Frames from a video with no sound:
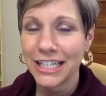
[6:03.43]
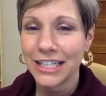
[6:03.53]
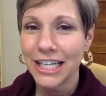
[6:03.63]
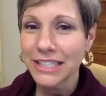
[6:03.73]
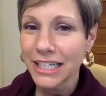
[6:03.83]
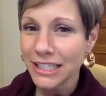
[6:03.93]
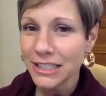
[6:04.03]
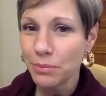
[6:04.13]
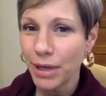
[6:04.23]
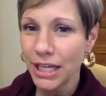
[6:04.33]
that's kind of
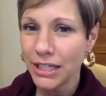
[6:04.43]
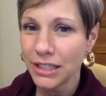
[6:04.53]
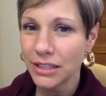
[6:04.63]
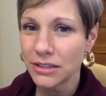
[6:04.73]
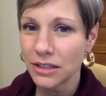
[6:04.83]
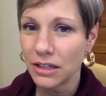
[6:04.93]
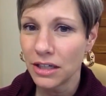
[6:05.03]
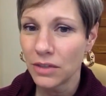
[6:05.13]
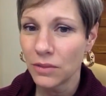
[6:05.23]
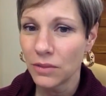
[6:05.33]
dependent
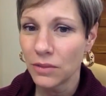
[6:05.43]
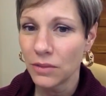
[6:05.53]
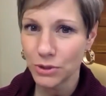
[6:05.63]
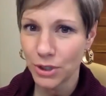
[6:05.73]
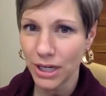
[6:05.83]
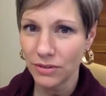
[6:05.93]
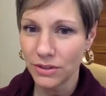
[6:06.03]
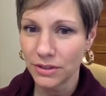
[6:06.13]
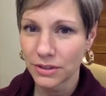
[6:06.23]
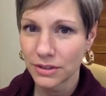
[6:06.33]
on when people
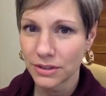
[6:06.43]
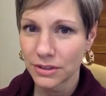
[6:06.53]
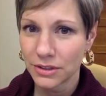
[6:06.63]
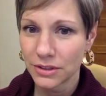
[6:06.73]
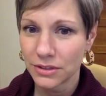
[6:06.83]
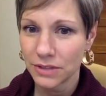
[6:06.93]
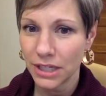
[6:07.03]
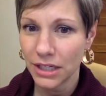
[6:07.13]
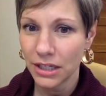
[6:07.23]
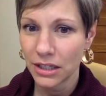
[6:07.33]
travel,
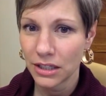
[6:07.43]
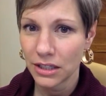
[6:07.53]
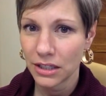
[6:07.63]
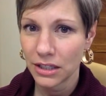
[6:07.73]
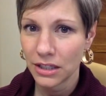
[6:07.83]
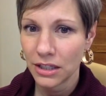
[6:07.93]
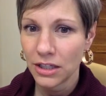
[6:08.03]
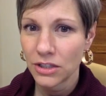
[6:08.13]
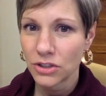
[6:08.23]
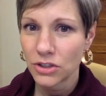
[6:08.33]
right?
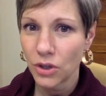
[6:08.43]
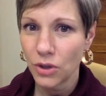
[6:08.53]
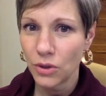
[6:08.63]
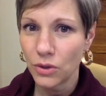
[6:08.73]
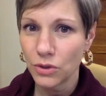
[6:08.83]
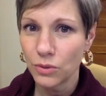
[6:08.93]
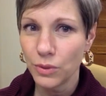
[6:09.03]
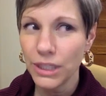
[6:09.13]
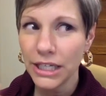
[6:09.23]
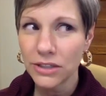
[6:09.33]
So
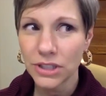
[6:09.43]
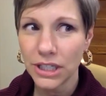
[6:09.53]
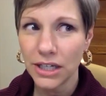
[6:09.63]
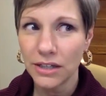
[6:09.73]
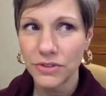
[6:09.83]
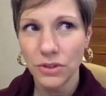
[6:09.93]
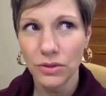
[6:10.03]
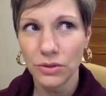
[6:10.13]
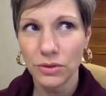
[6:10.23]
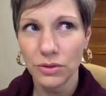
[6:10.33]
we actually have
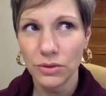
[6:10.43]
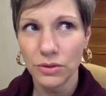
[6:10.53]
to